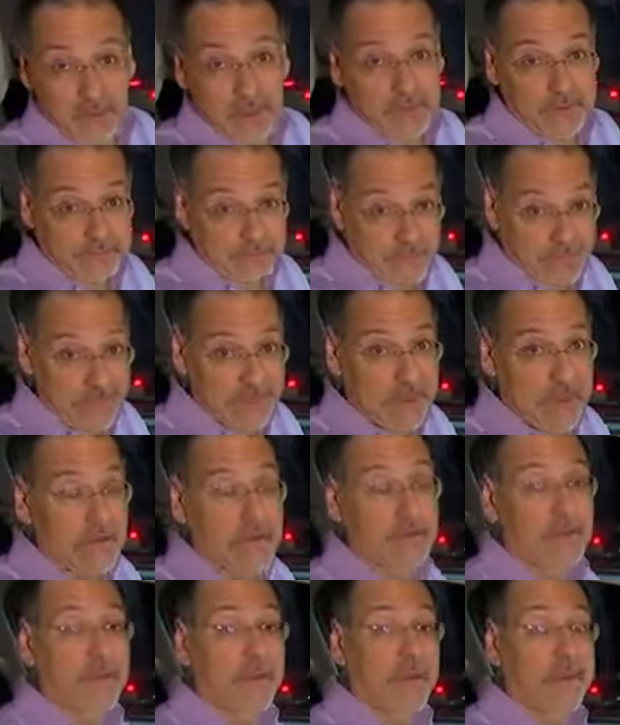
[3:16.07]
We'll explain the
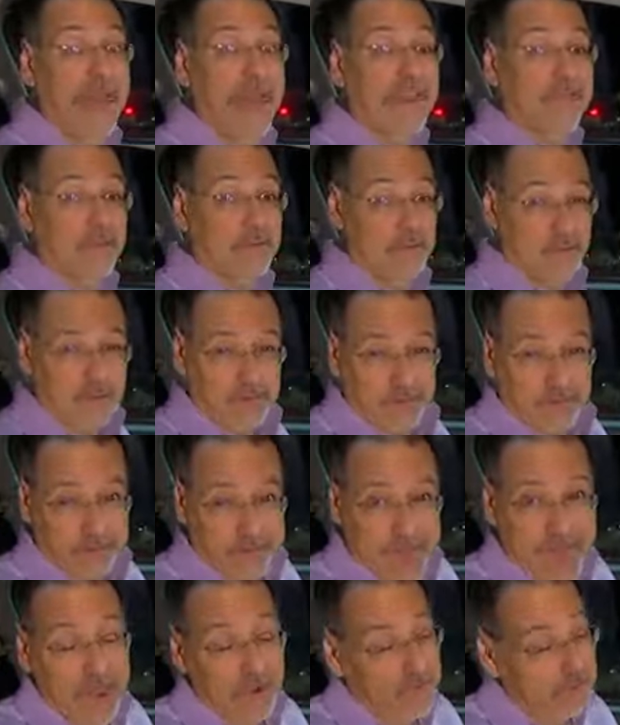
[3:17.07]
use of capacitors
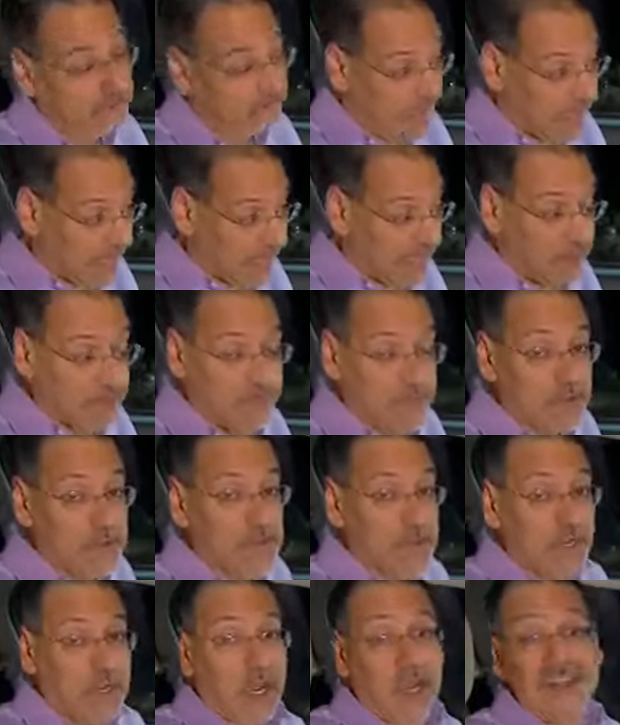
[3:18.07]
versus batteries in a
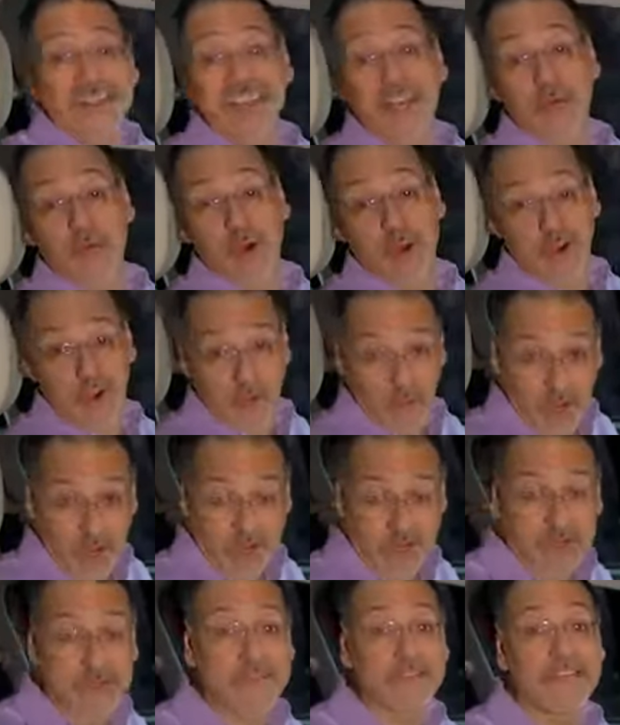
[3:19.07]
future Car Tech
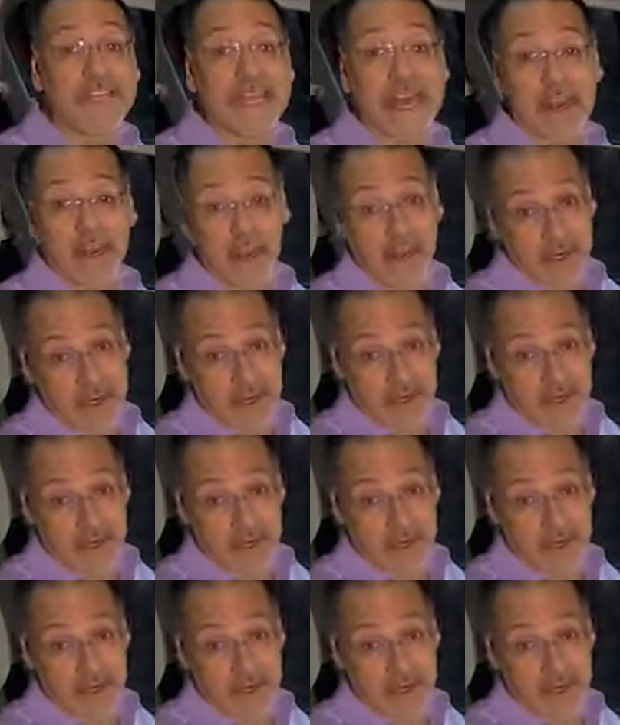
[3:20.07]
101 on CNET on